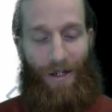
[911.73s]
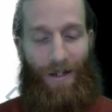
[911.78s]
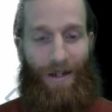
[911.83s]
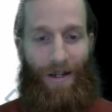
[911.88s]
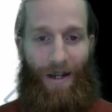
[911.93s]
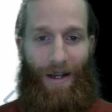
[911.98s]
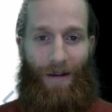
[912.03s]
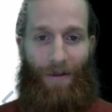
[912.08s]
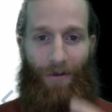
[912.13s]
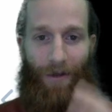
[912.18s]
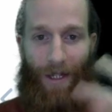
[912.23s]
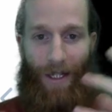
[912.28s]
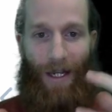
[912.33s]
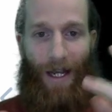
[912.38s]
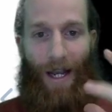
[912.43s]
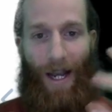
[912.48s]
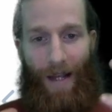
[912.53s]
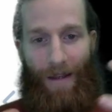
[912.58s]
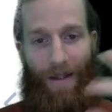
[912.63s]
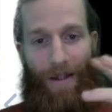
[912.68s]
And really,
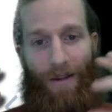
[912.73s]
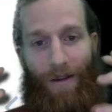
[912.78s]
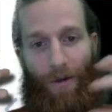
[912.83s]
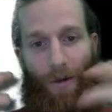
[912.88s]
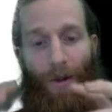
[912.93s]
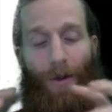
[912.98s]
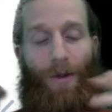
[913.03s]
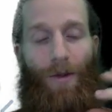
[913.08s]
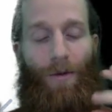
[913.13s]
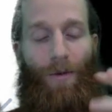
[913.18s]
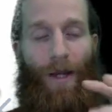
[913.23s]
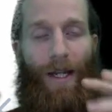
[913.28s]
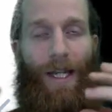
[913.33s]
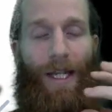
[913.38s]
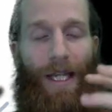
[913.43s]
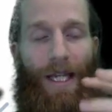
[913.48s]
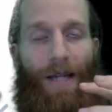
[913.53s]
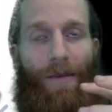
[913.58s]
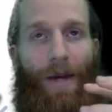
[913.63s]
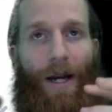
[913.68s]
I think the way
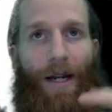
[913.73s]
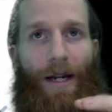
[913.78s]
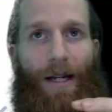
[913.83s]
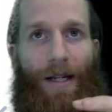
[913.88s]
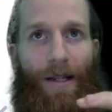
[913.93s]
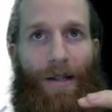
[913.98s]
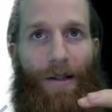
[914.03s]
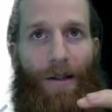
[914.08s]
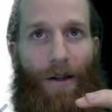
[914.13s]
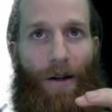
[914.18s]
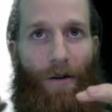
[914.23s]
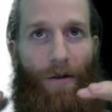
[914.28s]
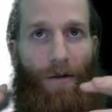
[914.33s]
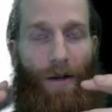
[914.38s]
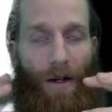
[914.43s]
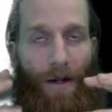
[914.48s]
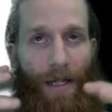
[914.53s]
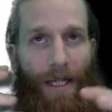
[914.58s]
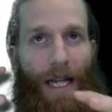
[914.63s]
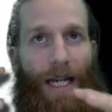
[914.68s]
to think about it is,
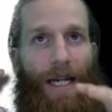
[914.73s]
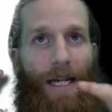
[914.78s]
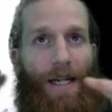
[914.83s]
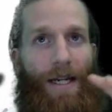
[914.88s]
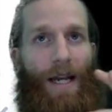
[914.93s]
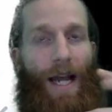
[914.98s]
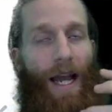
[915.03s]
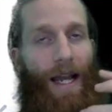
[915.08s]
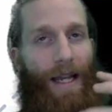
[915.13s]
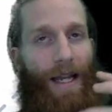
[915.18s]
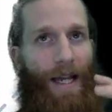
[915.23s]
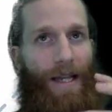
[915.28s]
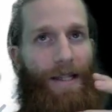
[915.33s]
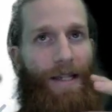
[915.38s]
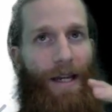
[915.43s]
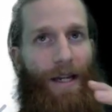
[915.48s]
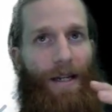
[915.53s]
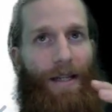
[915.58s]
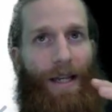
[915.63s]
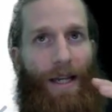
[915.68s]
our data
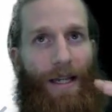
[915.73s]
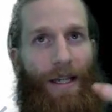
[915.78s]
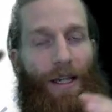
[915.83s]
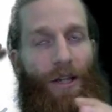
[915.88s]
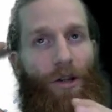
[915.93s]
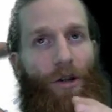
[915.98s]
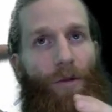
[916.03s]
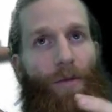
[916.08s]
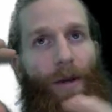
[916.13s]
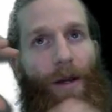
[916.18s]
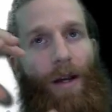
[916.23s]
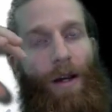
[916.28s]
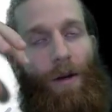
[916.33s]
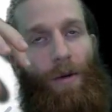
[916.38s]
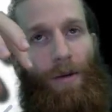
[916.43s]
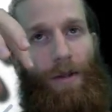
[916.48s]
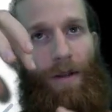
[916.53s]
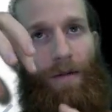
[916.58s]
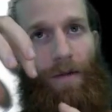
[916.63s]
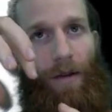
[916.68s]
as kind of that cube
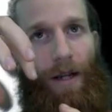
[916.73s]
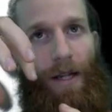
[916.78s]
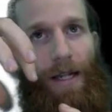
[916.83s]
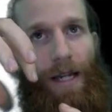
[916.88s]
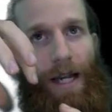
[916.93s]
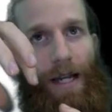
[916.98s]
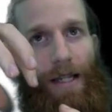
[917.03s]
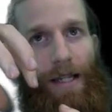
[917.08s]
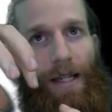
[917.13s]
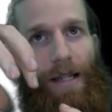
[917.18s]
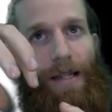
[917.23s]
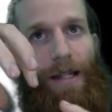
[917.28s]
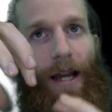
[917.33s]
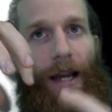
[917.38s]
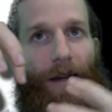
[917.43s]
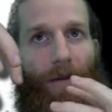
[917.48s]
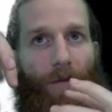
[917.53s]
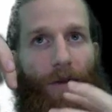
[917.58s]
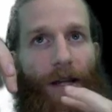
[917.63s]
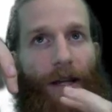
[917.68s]
with different indexes,
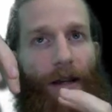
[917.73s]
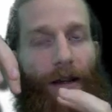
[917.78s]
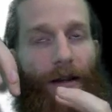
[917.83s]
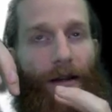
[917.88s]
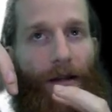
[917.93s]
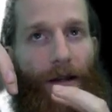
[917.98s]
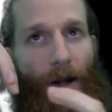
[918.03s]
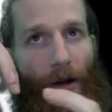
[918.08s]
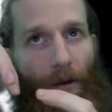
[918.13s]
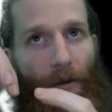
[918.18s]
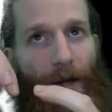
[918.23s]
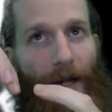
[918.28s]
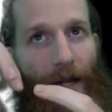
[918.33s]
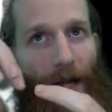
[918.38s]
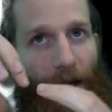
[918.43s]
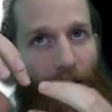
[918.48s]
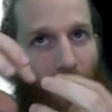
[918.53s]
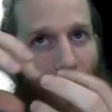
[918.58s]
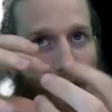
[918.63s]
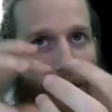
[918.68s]
and we
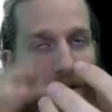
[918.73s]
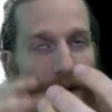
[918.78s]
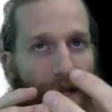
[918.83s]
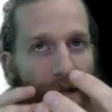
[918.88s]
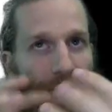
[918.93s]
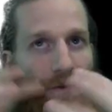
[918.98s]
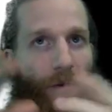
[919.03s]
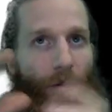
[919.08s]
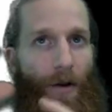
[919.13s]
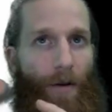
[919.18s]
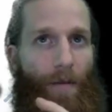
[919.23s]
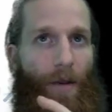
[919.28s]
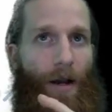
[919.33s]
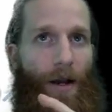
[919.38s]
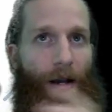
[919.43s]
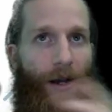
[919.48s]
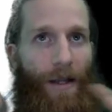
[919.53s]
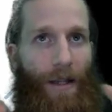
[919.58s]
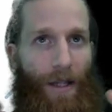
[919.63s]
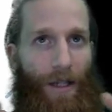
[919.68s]
can actually transform
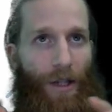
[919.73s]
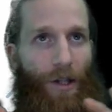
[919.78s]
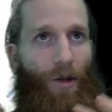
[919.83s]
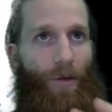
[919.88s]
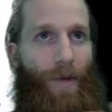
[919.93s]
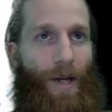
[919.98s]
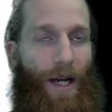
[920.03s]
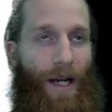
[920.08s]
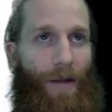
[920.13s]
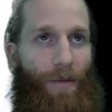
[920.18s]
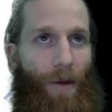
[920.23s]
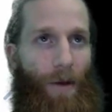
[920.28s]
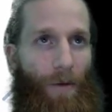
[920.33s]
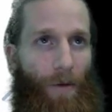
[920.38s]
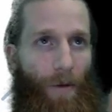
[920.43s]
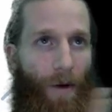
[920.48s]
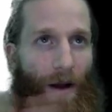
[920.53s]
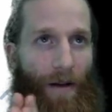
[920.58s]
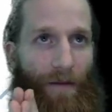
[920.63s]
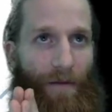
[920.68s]
that cube in any way
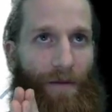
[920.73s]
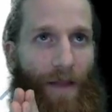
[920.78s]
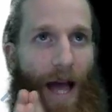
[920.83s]
we want.